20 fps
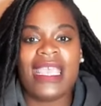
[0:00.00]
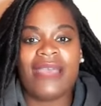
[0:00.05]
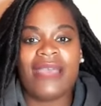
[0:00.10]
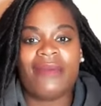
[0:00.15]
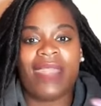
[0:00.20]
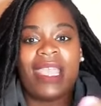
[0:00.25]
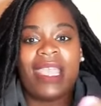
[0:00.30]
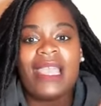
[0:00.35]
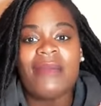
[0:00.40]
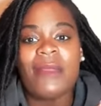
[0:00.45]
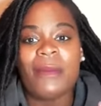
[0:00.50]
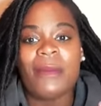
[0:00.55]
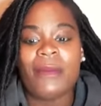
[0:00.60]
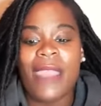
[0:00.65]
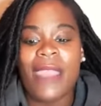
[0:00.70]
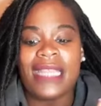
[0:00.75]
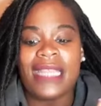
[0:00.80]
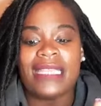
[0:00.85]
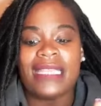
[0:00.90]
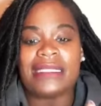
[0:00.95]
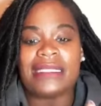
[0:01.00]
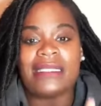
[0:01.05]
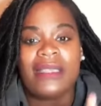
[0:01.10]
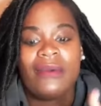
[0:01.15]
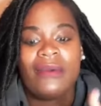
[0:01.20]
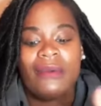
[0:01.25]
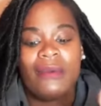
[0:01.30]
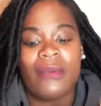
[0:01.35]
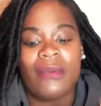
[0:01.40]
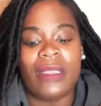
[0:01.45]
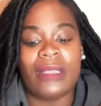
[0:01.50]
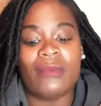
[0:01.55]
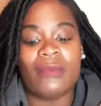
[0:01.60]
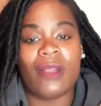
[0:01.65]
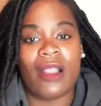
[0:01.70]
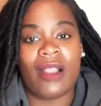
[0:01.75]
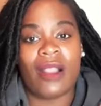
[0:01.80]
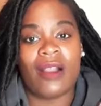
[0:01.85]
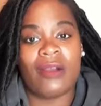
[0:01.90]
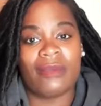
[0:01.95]
When I come in practice, when we
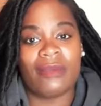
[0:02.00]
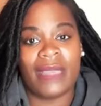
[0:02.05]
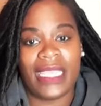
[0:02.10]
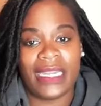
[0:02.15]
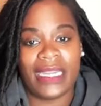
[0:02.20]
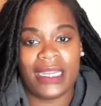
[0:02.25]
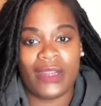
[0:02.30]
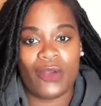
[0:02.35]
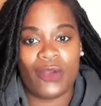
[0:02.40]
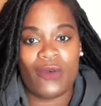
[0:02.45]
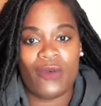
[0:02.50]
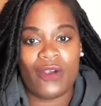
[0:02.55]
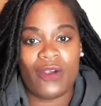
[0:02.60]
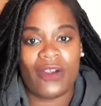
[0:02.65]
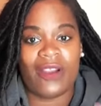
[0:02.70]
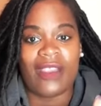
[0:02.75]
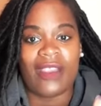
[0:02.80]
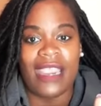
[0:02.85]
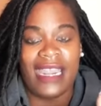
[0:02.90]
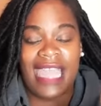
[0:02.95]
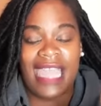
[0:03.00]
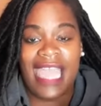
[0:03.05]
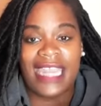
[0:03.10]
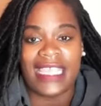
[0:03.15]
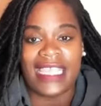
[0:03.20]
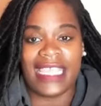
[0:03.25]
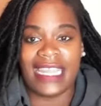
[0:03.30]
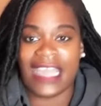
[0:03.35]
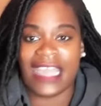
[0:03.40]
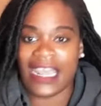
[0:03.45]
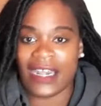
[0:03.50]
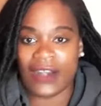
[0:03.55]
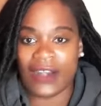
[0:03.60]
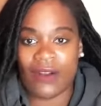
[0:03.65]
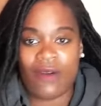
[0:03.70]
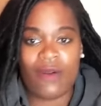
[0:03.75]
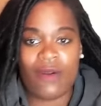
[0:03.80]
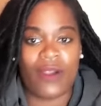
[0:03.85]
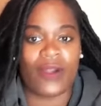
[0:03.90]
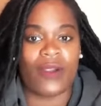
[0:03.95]
work on being in the corner and how to get out of the
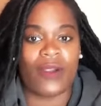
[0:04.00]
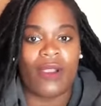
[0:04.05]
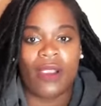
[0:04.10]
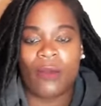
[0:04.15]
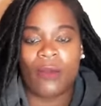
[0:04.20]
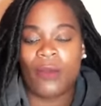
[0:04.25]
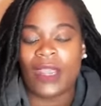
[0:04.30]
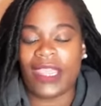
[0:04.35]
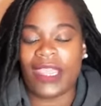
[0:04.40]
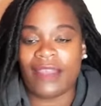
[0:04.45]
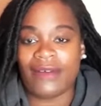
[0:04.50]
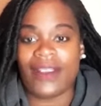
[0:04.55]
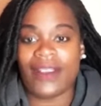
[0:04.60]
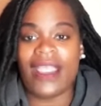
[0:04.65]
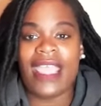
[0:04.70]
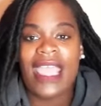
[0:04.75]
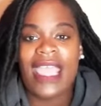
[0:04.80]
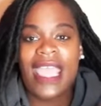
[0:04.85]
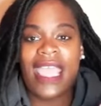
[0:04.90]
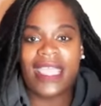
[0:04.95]
corner or whatever,